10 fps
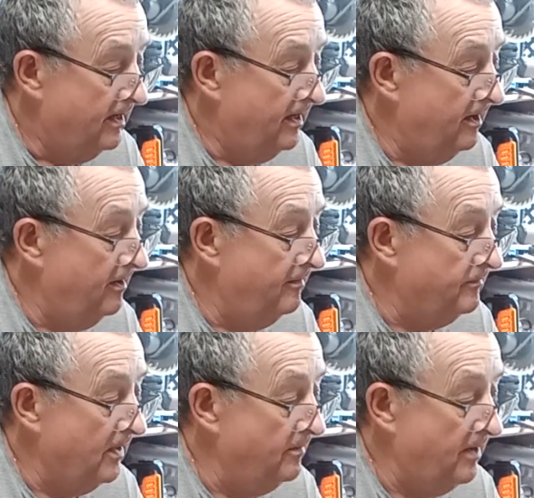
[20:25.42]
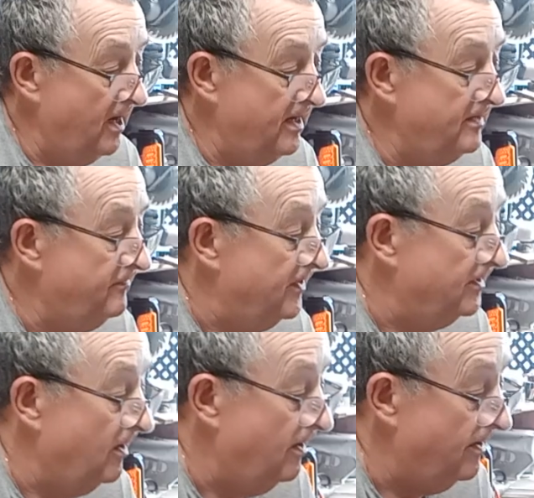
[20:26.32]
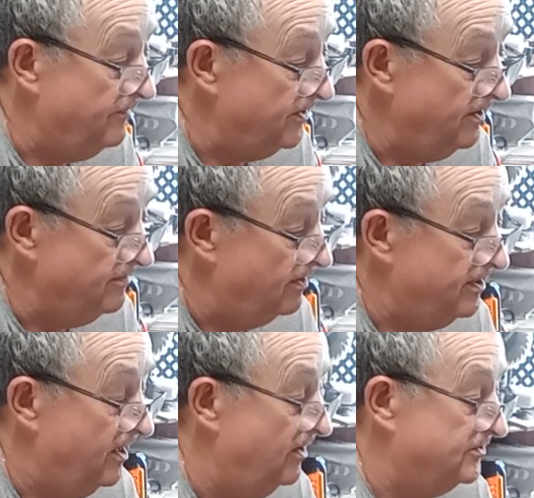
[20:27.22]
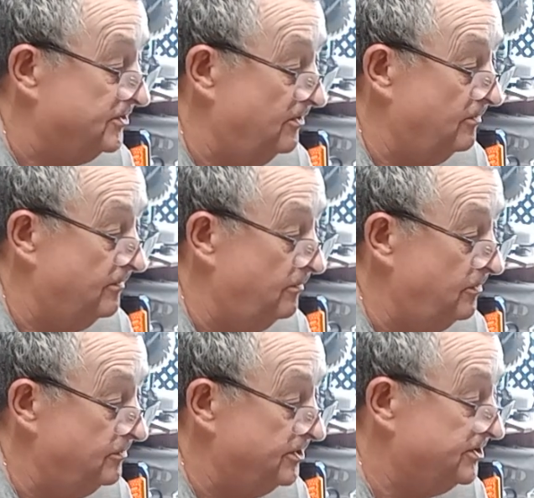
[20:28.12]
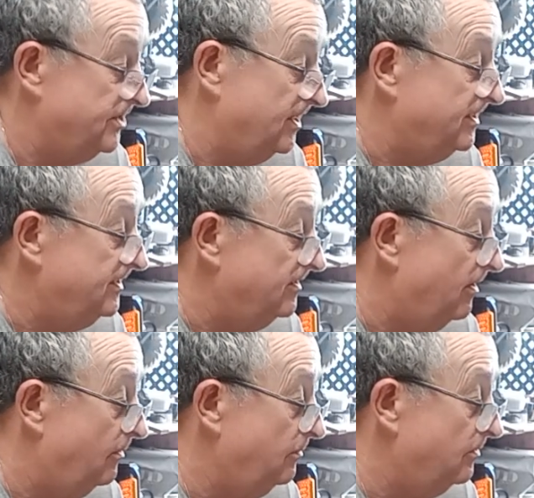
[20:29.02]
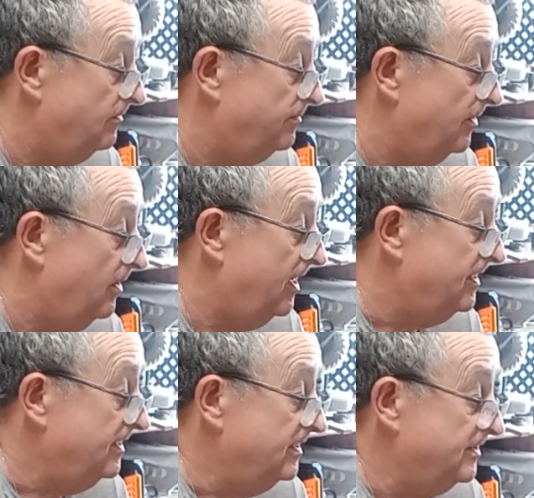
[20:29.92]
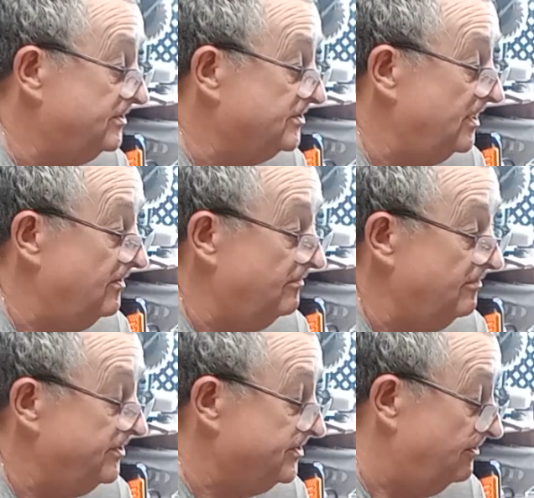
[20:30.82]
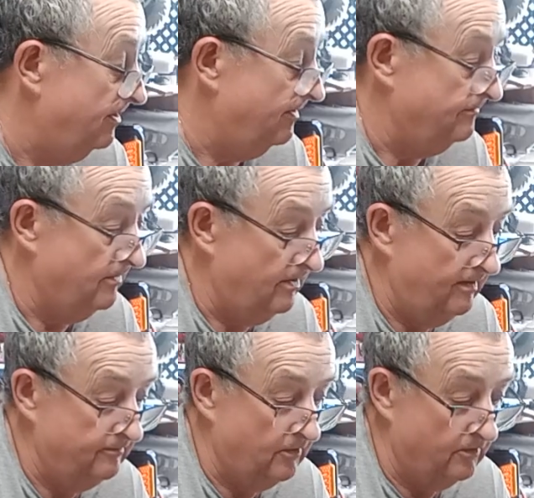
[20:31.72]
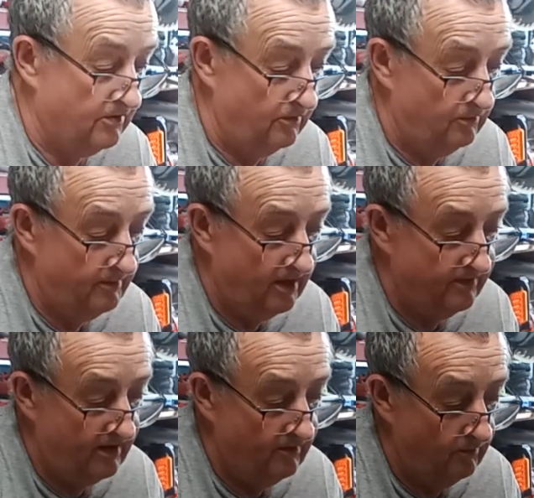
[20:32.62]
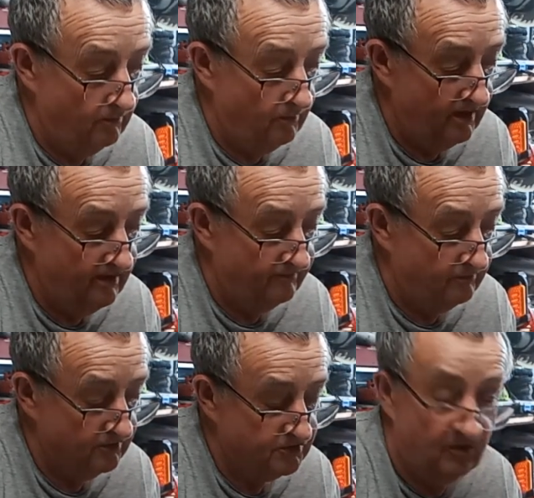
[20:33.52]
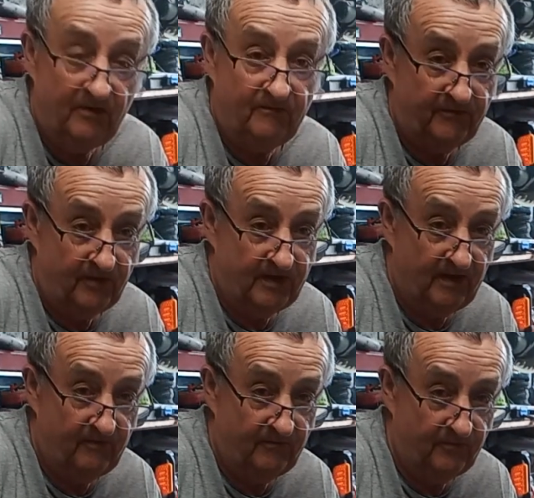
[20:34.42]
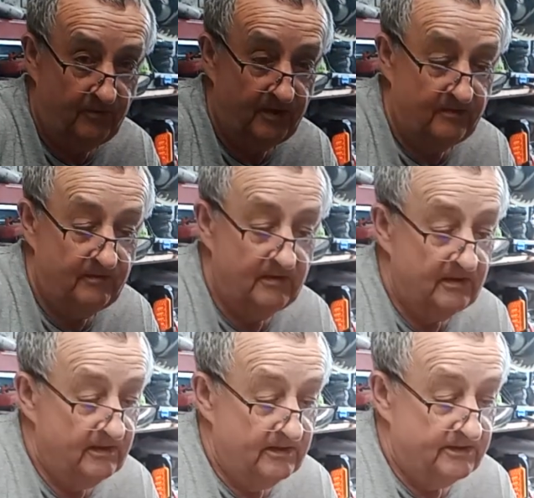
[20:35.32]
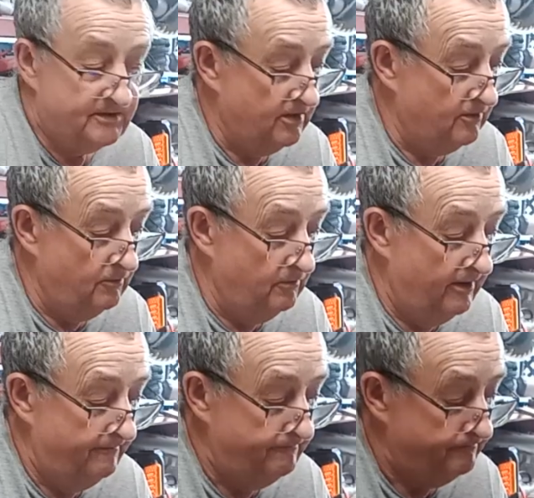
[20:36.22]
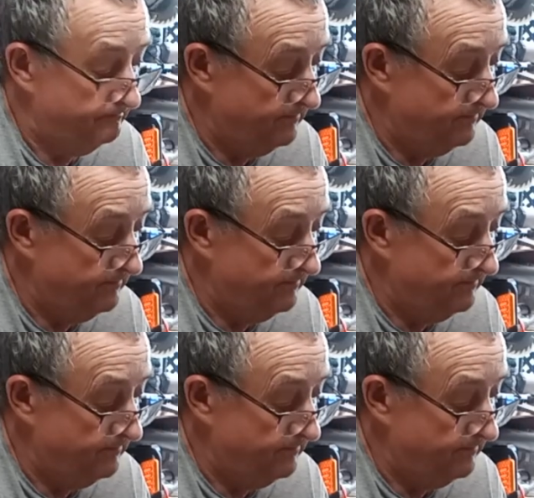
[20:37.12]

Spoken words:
about anything. If I don't know the answer, I will just say, I will reply and just say, look, I'm really sorry, I haven't got a clue about that, or whatever, or I'll try and find out for you. So,